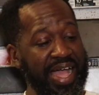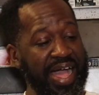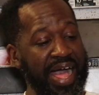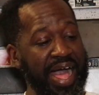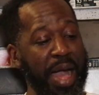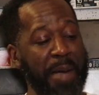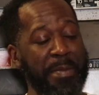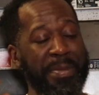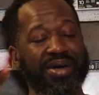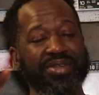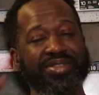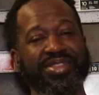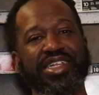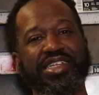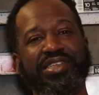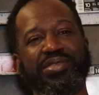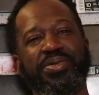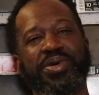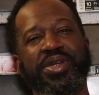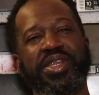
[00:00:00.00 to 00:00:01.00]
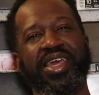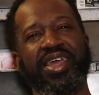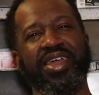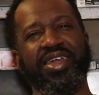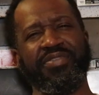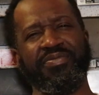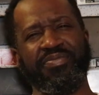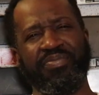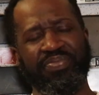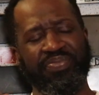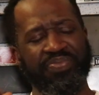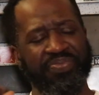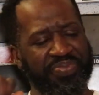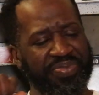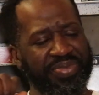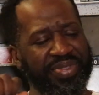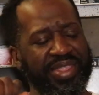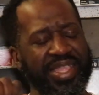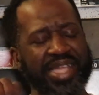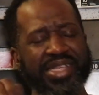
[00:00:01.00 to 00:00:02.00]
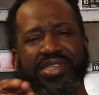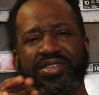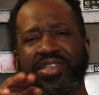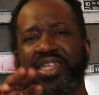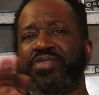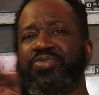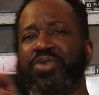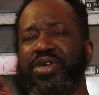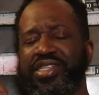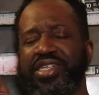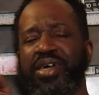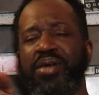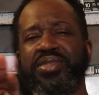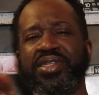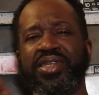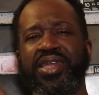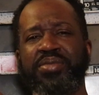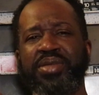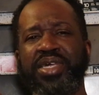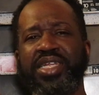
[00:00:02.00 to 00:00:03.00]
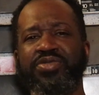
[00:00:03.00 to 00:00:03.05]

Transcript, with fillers: How about this one here? This, this is what sums it up.